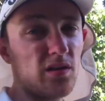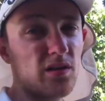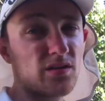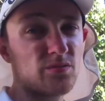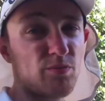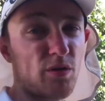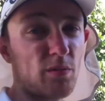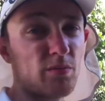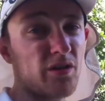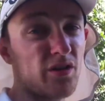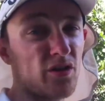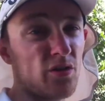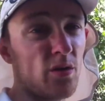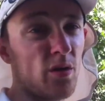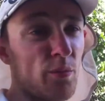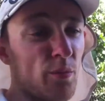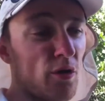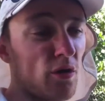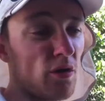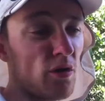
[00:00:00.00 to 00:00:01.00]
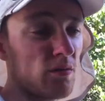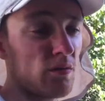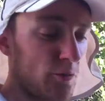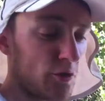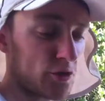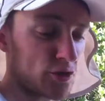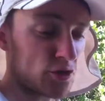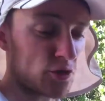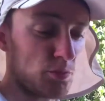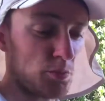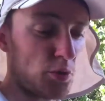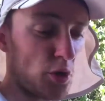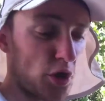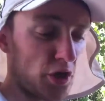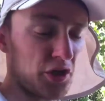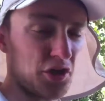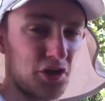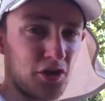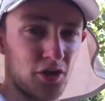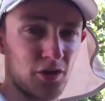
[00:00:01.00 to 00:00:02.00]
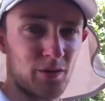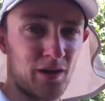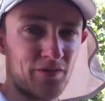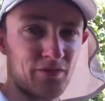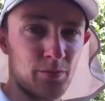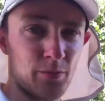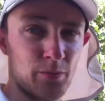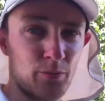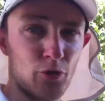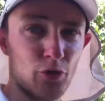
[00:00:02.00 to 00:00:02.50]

It's probably doable, but at some point you're going to have to be